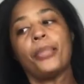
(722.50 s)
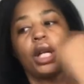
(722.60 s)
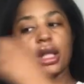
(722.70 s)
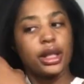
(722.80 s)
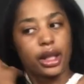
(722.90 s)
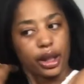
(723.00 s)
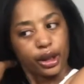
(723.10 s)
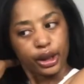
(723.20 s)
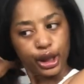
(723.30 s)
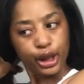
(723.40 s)
But
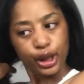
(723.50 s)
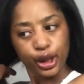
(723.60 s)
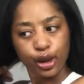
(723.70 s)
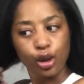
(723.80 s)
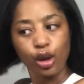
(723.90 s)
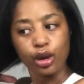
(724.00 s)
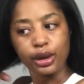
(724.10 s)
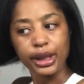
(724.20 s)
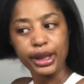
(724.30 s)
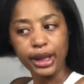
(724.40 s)
yeah, let's start
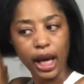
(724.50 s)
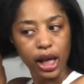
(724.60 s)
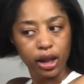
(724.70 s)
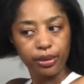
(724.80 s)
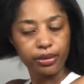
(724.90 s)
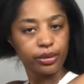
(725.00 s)
on this side.